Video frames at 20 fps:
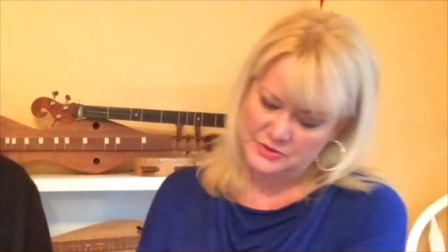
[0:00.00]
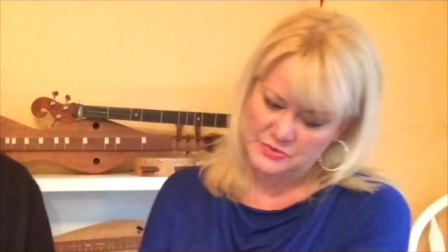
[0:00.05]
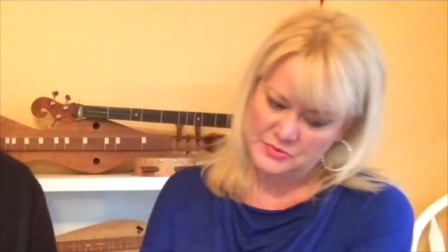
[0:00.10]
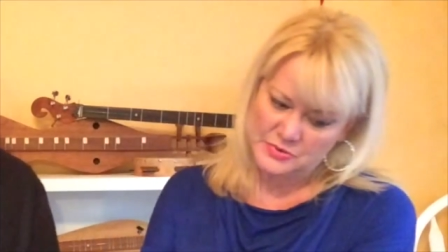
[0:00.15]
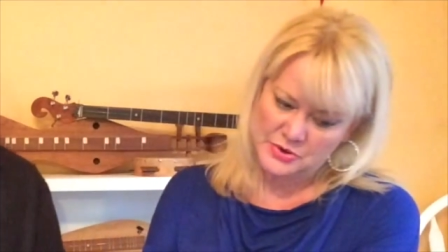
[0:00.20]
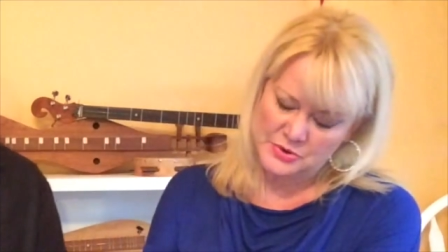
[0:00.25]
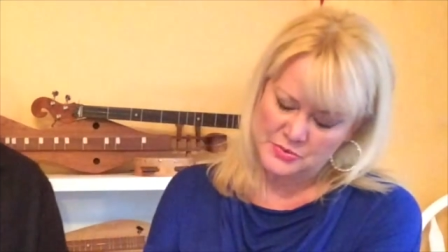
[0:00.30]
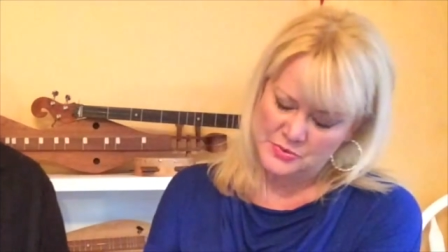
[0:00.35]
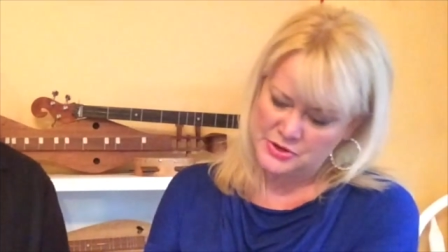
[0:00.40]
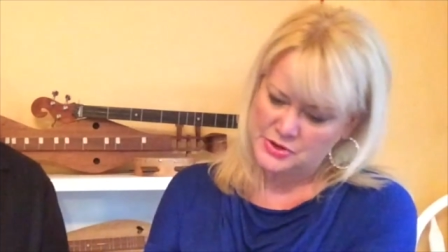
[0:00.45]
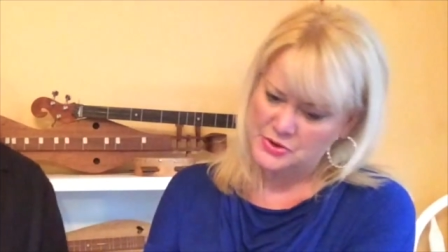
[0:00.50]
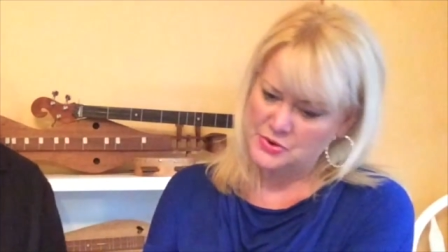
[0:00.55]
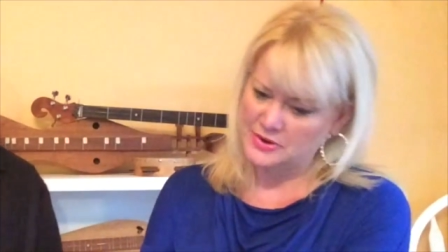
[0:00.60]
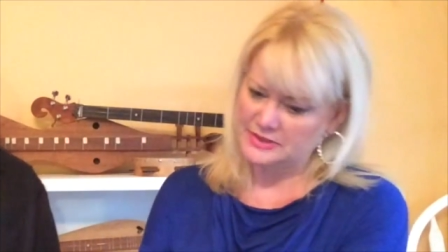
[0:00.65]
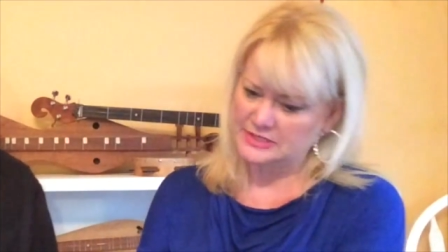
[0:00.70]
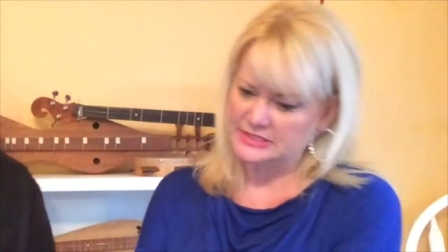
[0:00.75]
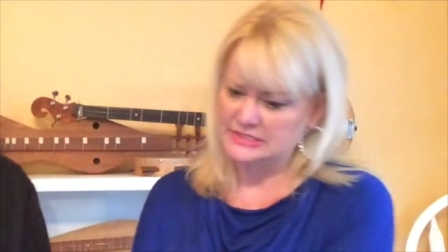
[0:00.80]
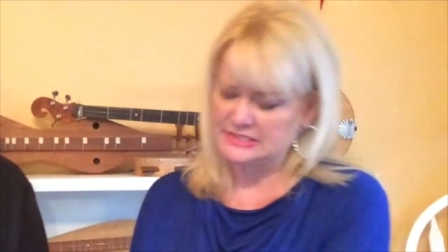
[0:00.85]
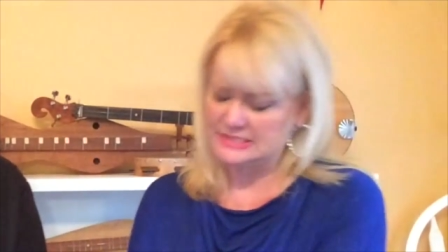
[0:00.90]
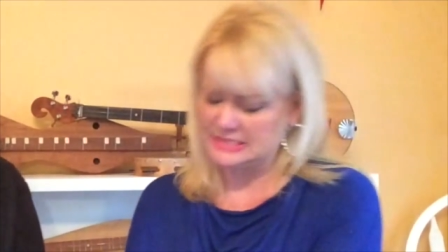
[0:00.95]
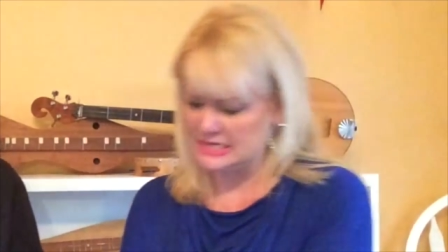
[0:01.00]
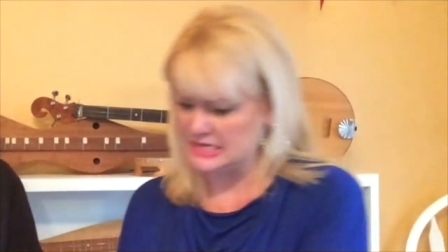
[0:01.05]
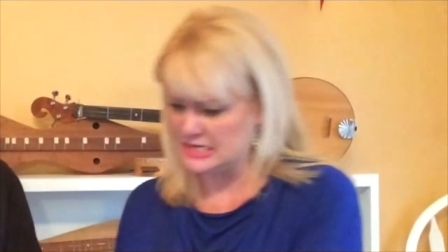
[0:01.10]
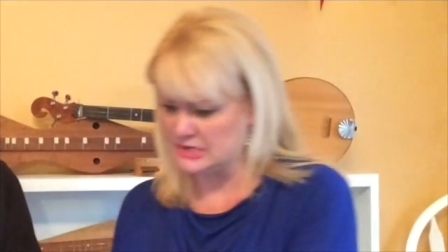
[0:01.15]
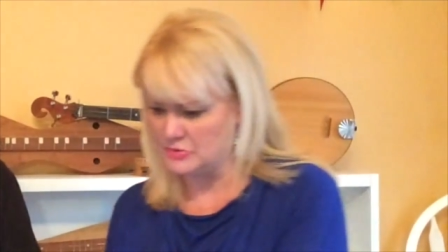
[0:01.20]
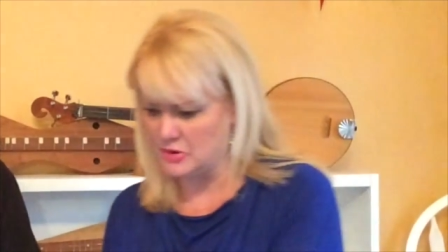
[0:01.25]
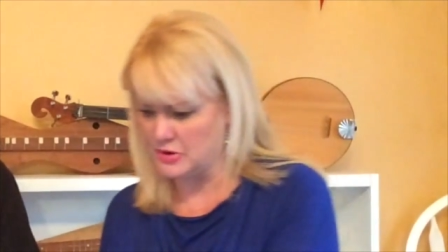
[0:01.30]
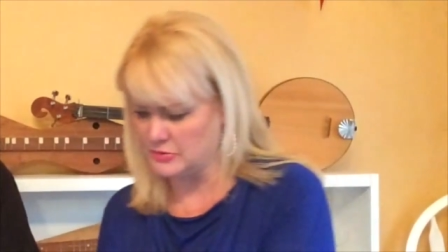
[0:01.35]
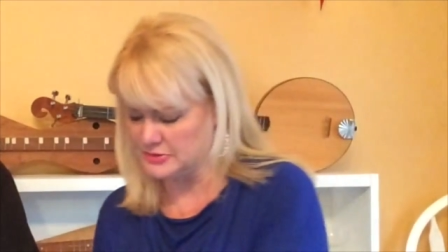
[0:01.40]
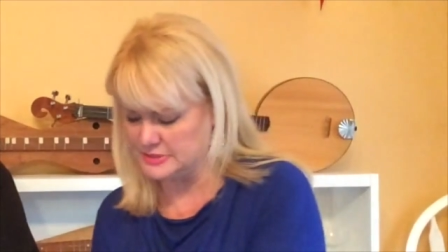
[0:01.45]
Who, who were you going to
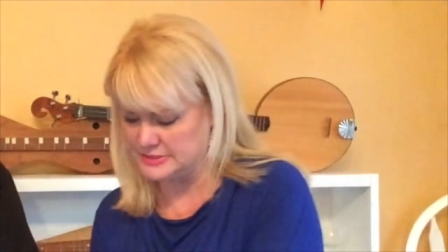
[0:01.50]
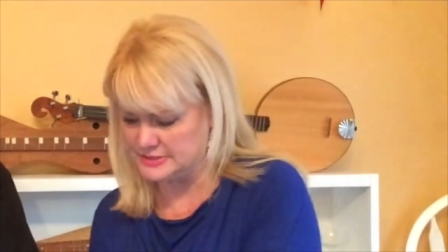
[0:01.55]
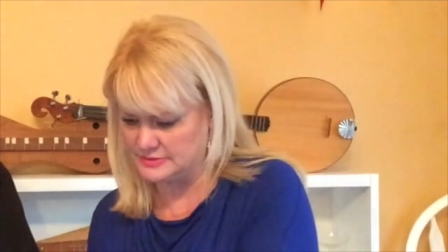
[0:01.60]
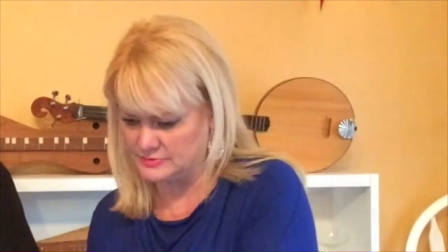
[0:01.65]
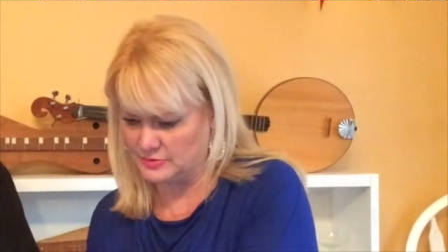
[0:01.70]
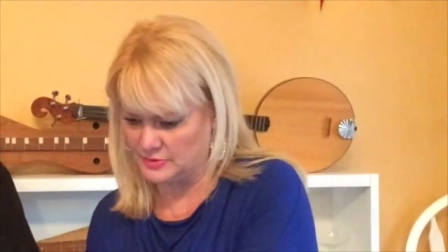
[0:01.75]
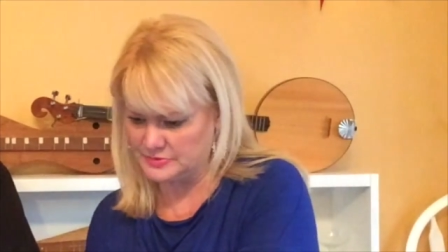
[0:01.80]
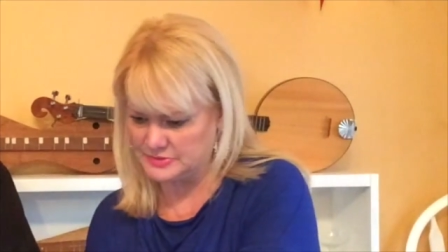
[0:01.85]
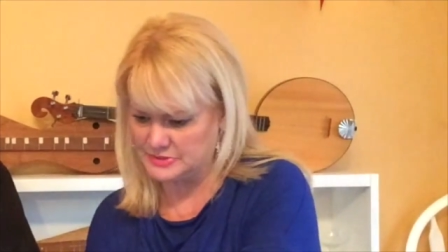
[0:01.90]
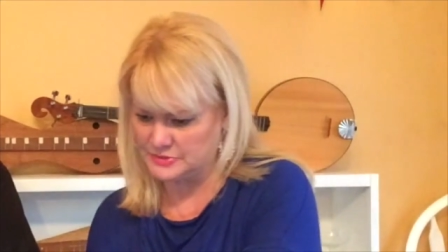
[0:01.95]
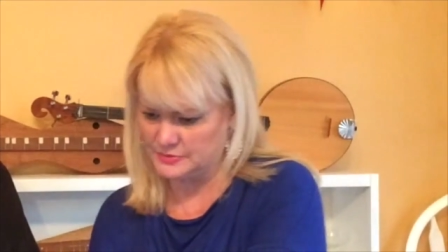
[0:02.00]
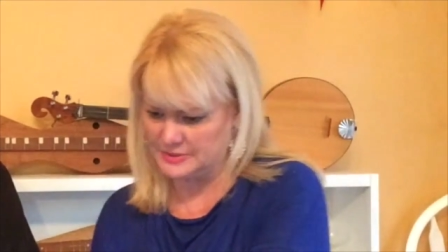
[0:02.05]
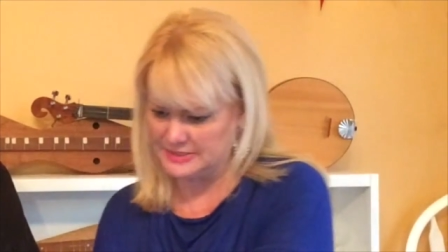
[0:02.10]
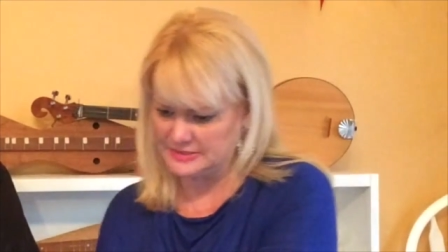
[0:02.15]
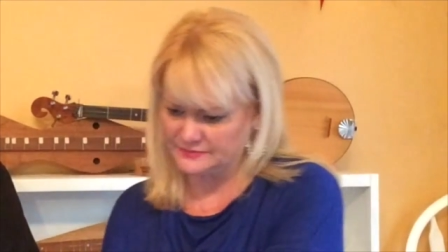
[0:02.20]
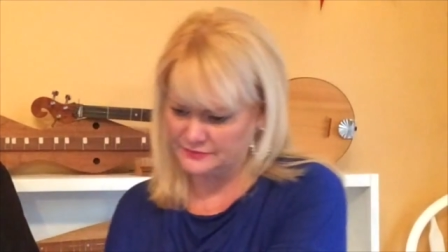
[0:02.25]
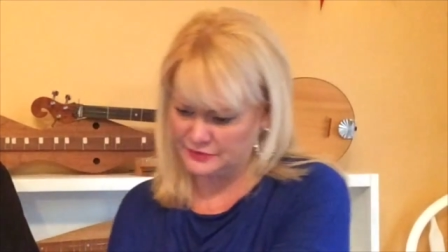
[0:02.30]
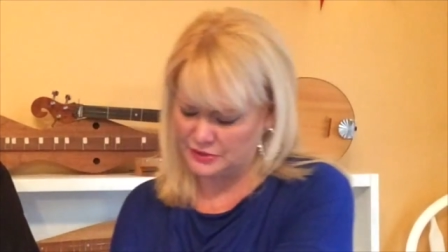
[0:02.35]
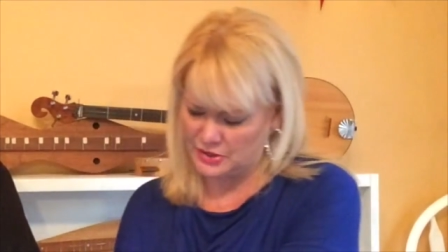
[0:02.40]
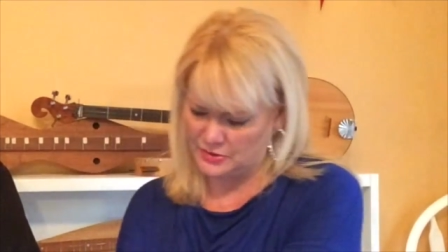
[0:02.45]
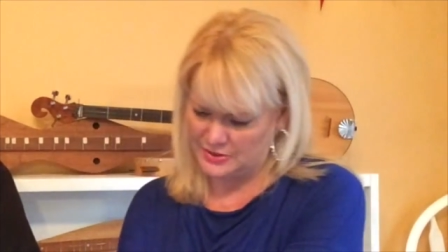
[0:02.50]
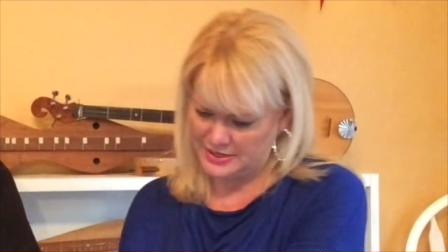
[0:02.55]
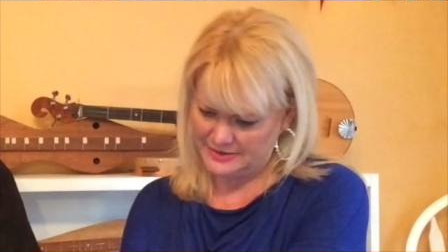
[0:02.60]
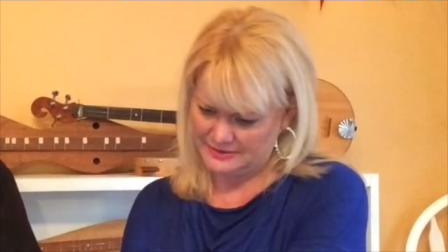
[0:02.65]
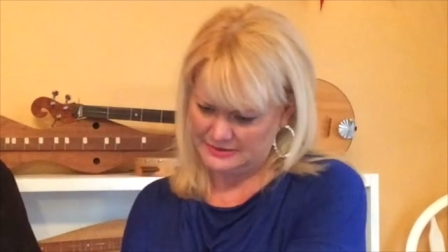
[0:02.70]
see? What was what was the reason for going?